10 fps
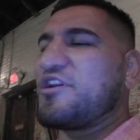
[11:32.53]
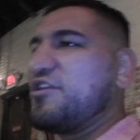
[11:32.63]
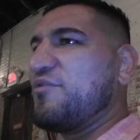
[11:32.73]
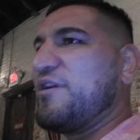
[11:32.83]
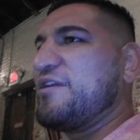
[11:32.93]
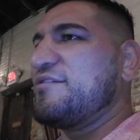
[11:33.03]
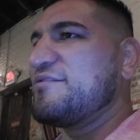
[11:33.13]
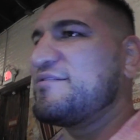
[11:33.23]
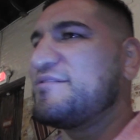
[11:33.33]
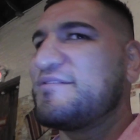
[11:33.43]
show you in the way.
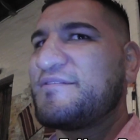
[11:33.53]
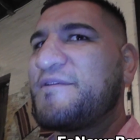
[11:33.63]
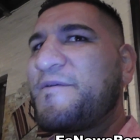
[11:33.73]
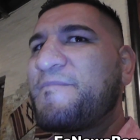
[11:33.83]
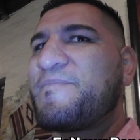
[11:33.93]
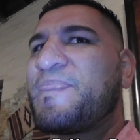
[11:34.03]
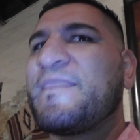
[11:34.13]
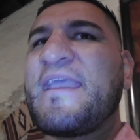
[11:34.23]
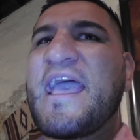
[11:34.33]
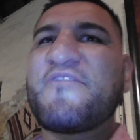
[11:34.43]
Why did you get hand wraps?
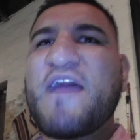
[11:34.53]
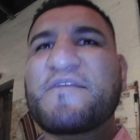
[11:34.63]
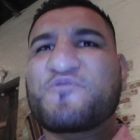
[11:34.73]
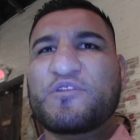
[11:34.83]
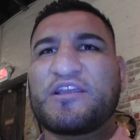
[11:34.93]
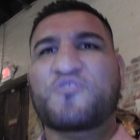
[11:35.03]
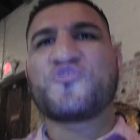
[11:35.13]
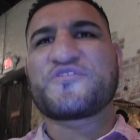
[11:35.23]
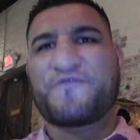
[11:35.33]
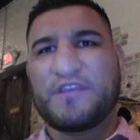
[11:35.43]
Hand wraps with a
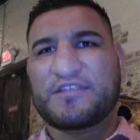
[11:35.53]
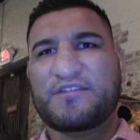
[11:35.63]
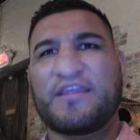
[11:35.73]
crucifix.